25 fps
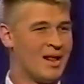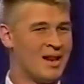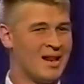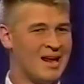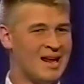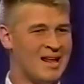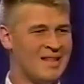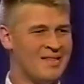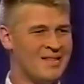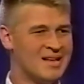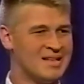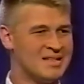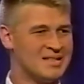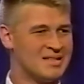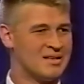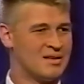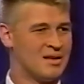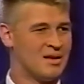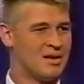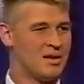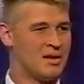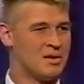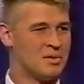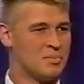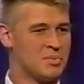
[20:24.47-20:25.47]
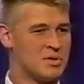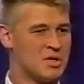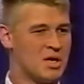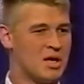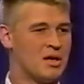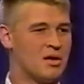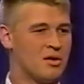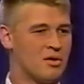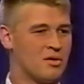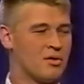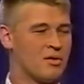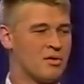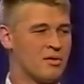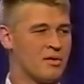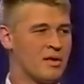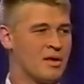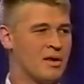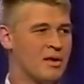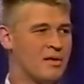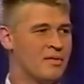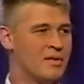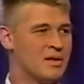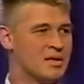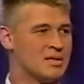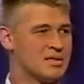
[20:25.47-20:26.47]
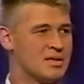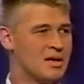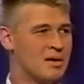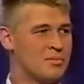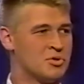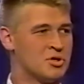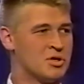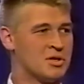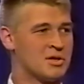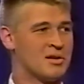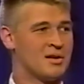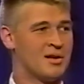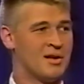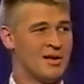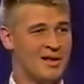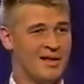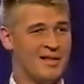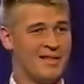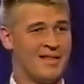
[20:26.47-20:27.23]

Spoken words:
And in this, particularly in this subject,